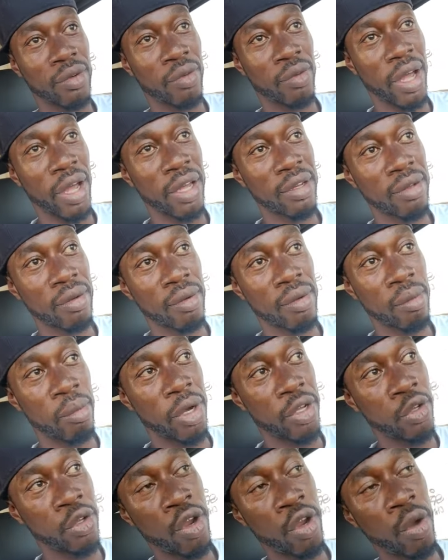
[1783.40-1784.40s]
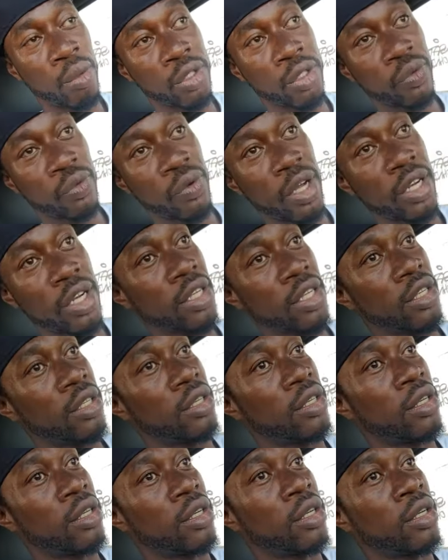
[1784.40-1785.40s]
Right? But you know what's funny?
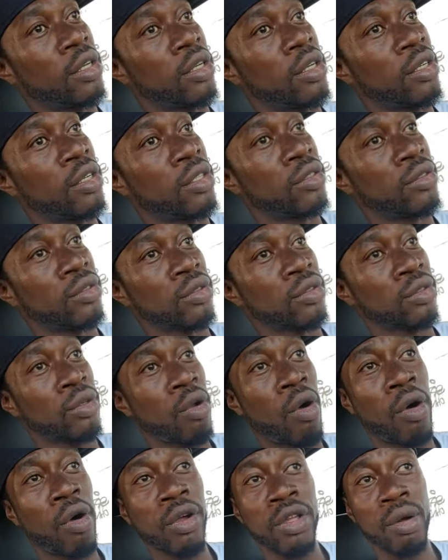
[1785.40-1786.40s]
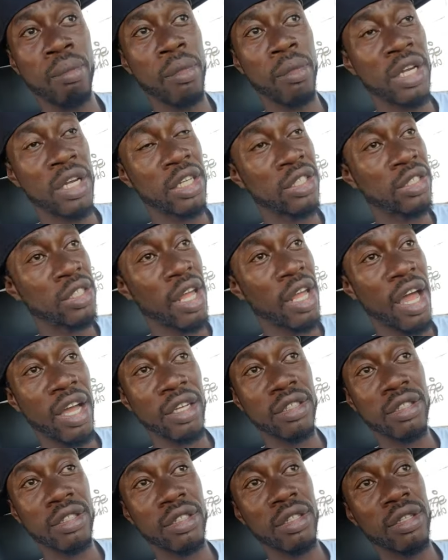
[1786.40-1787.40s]
All the money
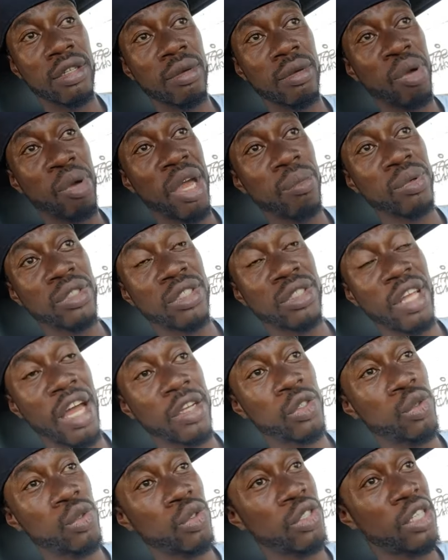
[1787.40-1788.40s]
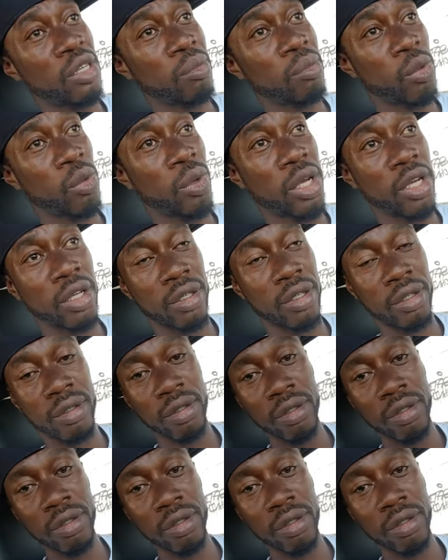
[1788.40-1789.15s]
stacks, paper stacks you see me with,